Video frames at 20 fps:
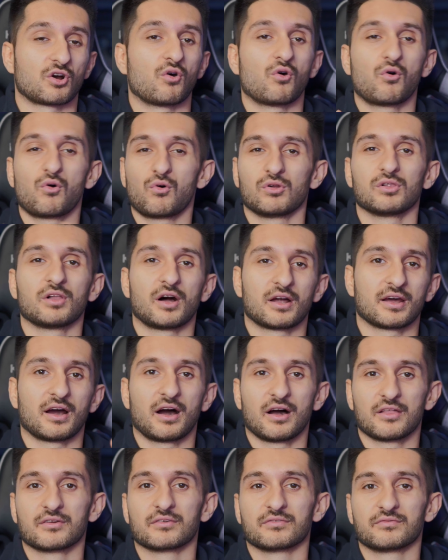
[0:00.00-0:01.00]
whole lot of
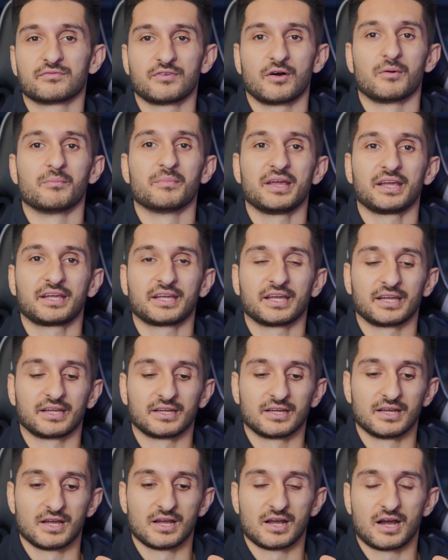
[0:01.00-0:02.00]
other filmmaking
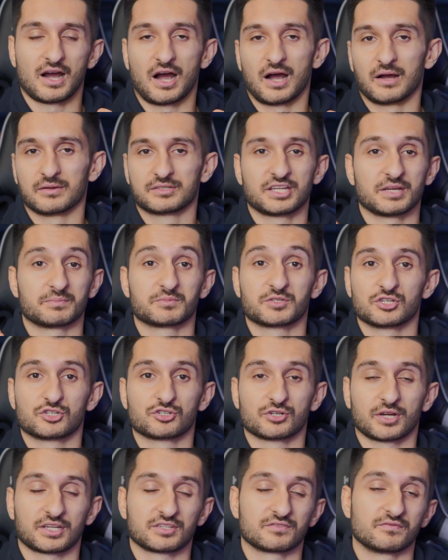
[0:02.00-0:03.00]
tips and
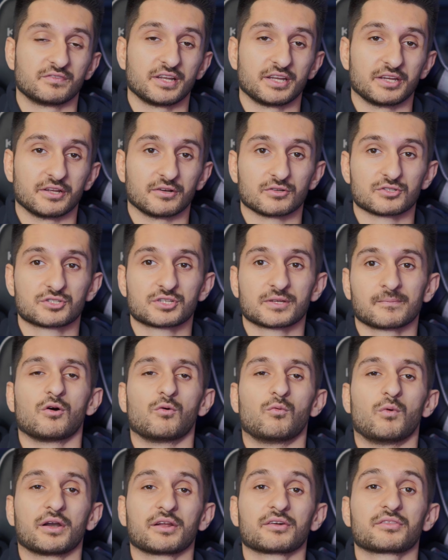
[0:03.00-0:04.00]
tricks videos.
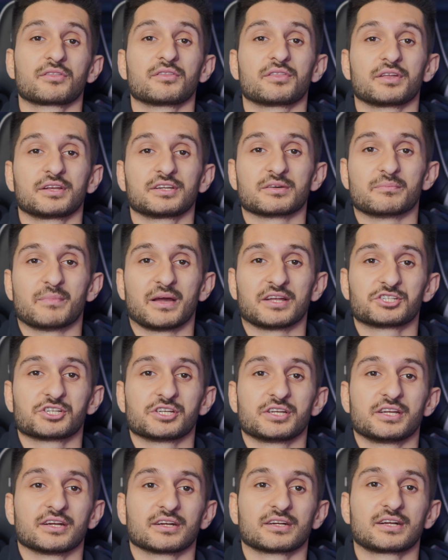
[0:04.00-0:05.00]
One other thing to mention
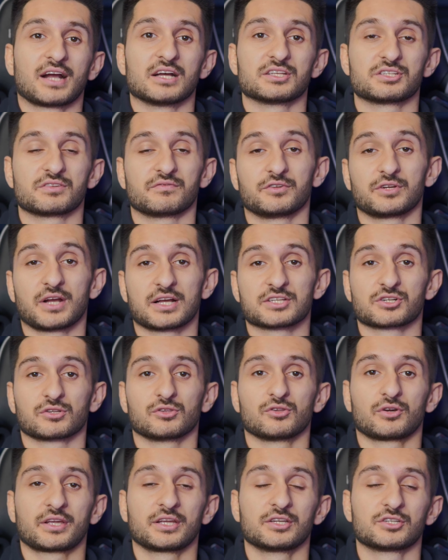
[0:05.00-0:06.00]
here guys, if you guys are
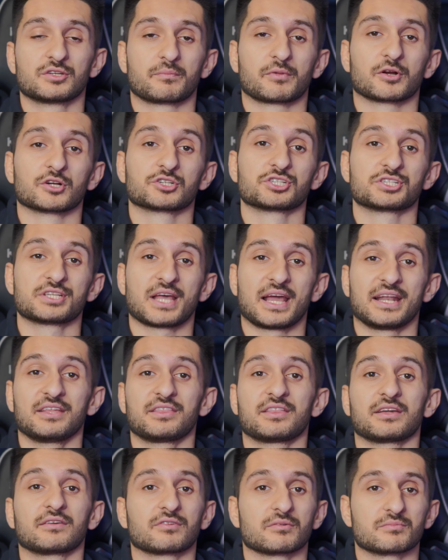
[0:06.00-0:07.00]
looking to purchase
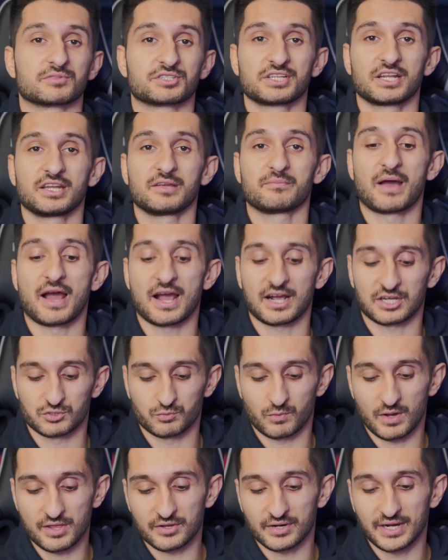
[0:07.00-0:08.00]
anything from Cinepacks,
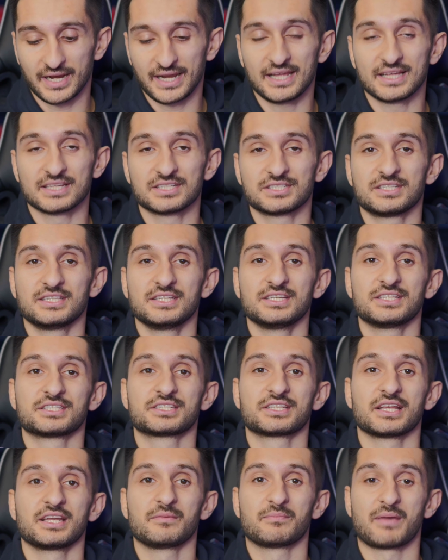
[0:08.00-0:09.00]
whether it is the
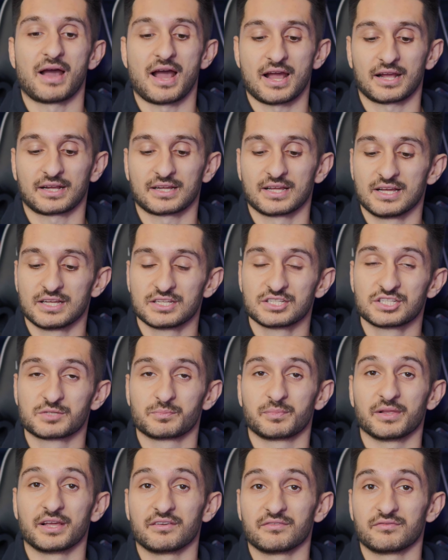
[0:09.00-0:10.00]
Cinepacks
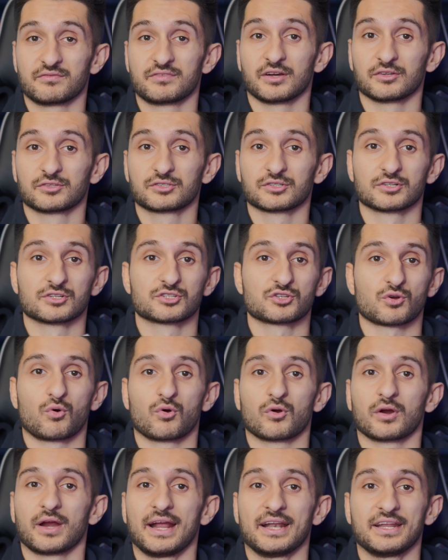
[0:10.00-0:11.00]
Split Filters
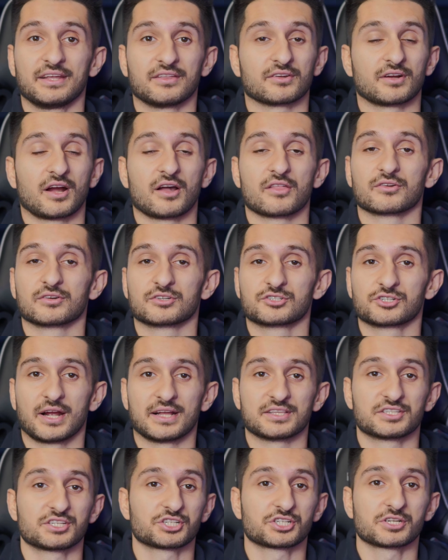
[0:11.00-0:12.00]
or any of their other
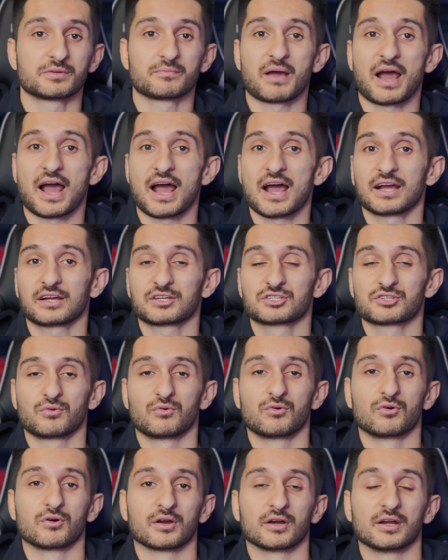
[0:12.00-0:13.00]
transition packs
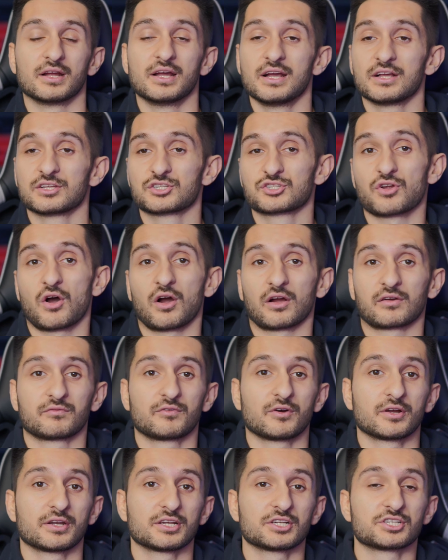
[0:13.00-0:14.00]
or stock
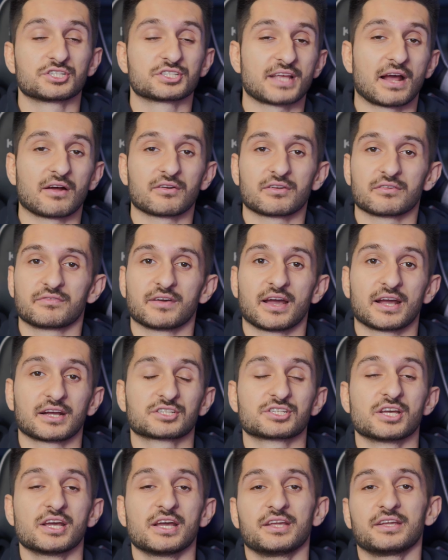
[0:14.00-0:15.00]
footage, sound
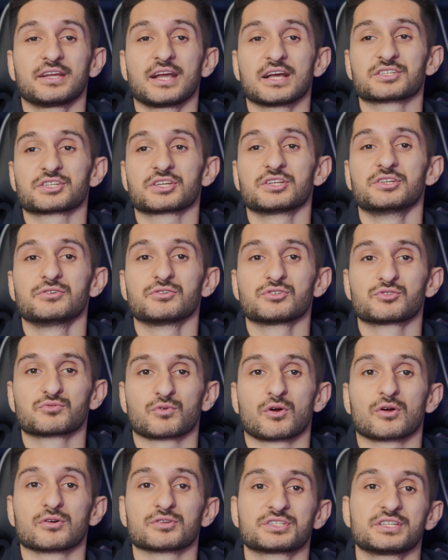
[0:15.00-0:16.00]
effects, you guys can use
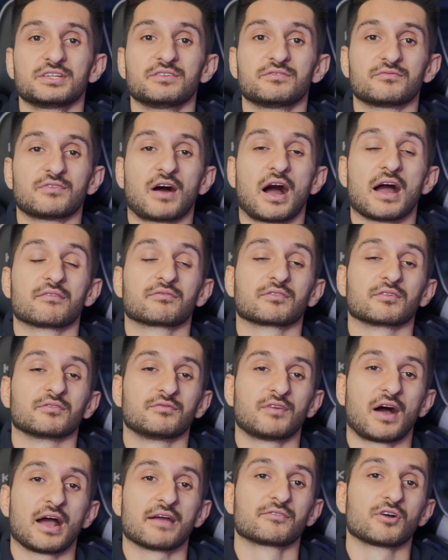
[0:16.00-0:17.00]
RoyalZ5 for
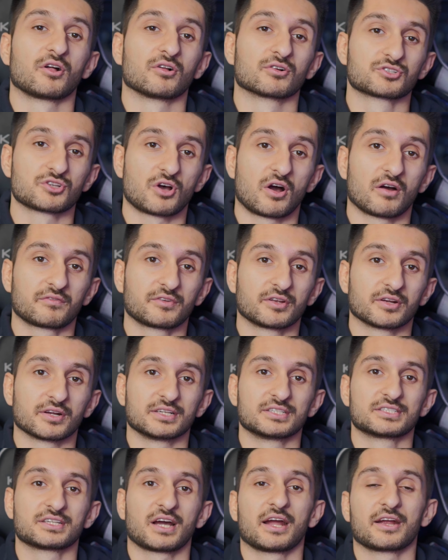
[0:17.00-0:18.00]
$5 off your
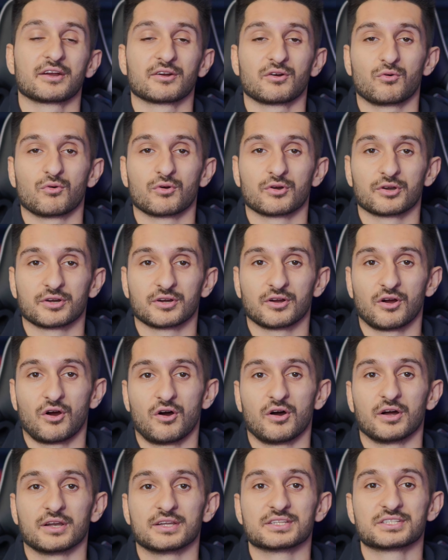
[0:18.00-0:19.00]
entire order
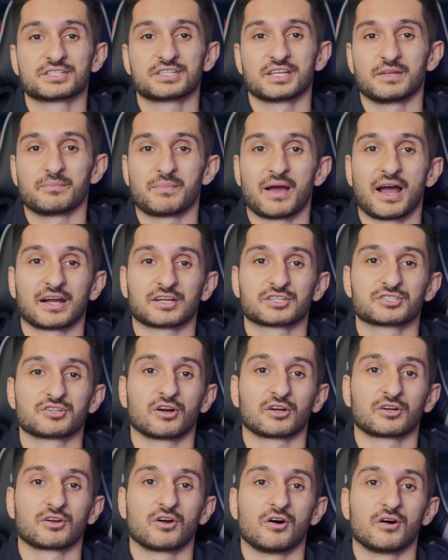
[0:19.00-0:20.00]
on
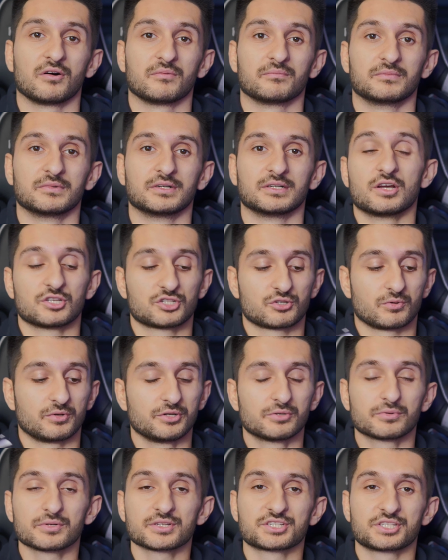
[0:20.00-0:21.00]
Cinepacks.com. So when
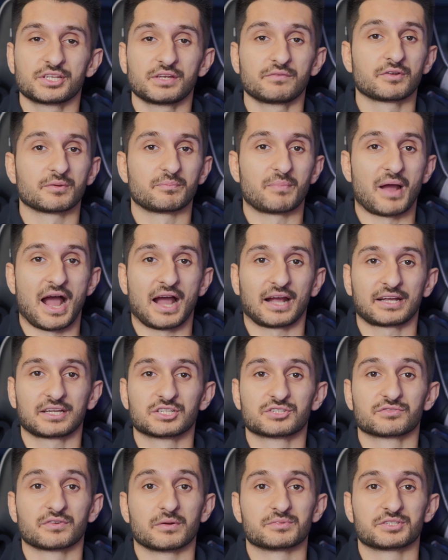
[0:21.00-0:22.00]
you receive your
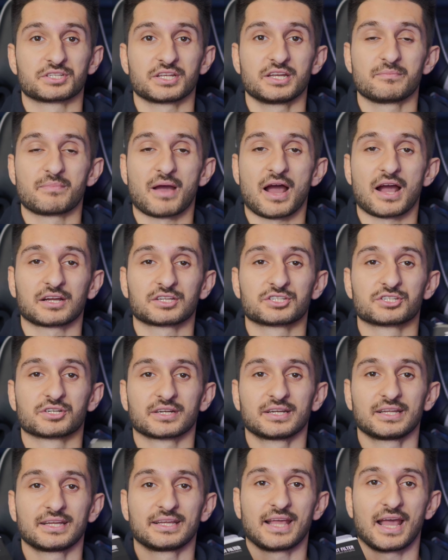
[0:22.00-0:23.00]
package from Cinepacks, you're
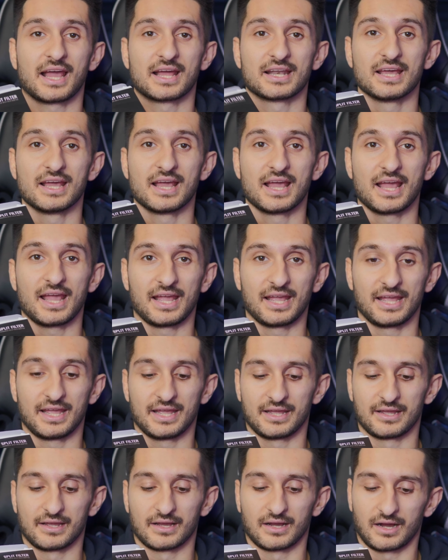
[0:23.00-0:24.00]
going to get
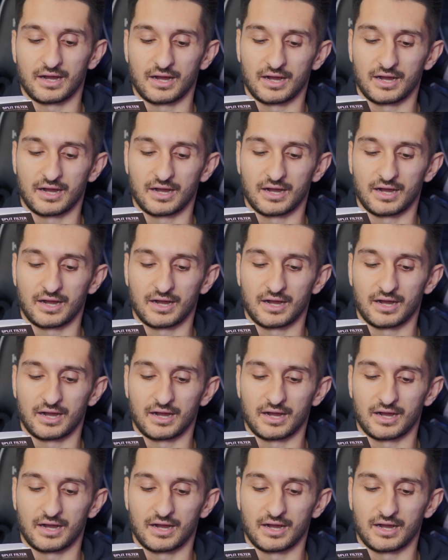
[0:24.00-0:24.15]
a